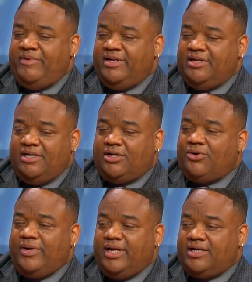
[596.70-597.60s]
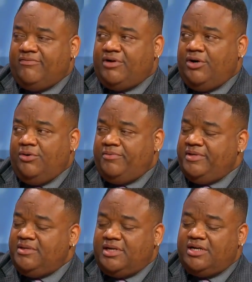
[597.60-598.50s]
been a critic of
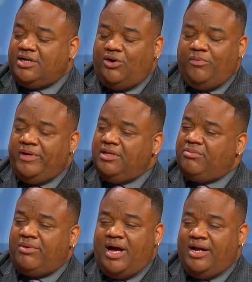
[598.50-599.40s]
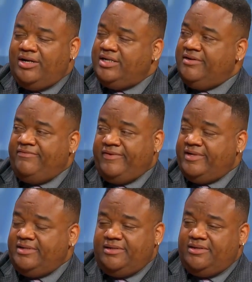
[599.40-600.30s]
Kobe's. Kobe and LeBron are
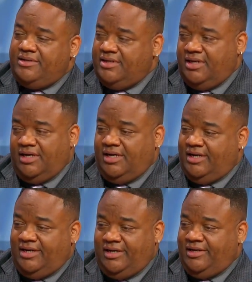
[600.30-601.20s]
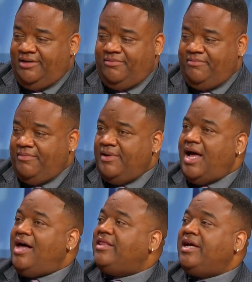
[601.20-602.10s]
different. Uh,
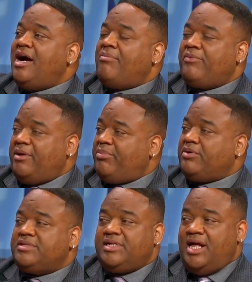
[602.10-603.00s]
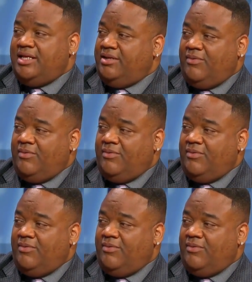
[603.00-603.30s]
how they operate personality